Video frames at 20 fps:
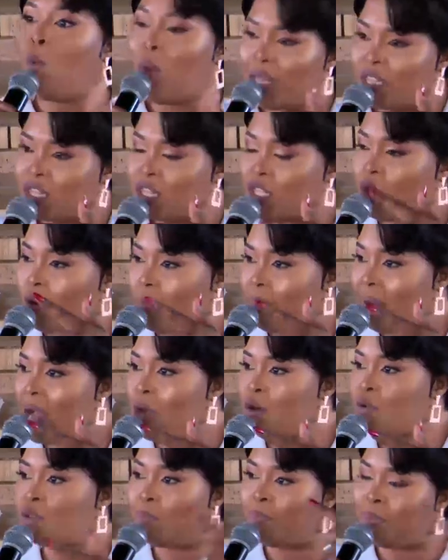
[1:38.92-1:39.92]
with your
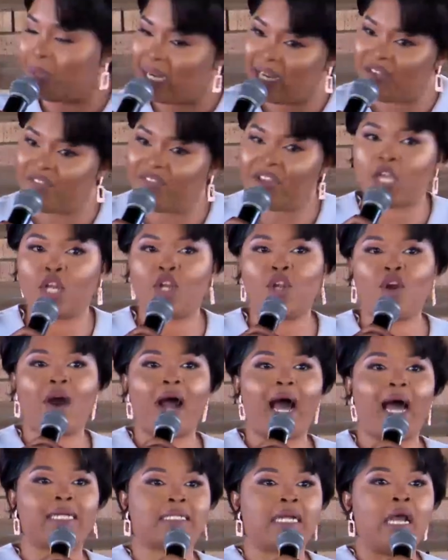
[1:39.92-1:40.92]
mouth, believing in your
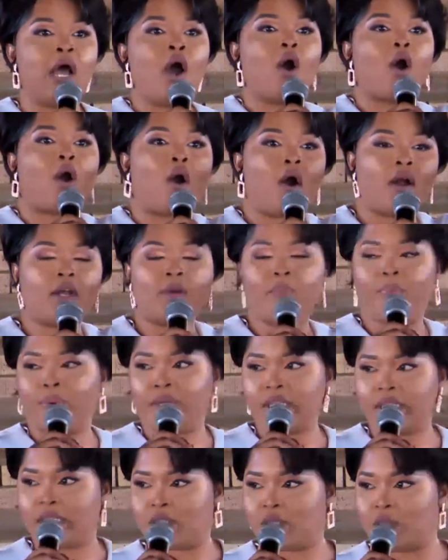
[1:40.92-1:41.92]
heart, God
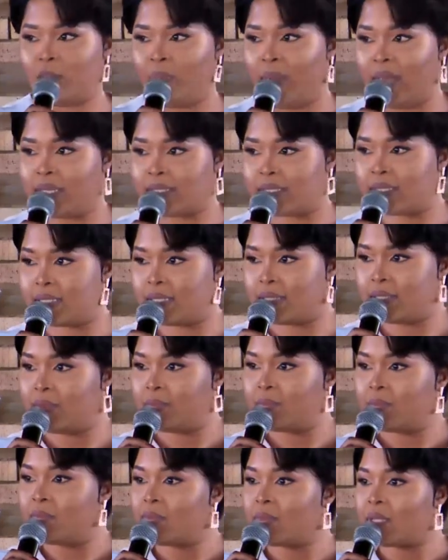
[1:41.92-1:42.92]
brings it to pass.
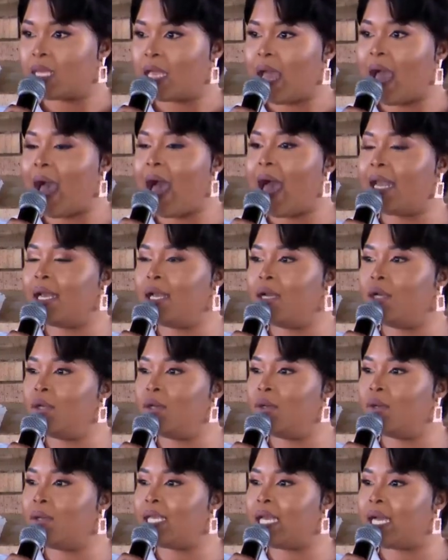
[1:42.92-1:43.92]

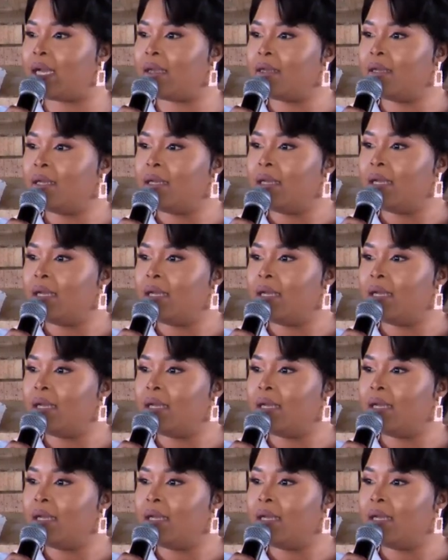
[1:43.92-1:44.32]
Hallelujah.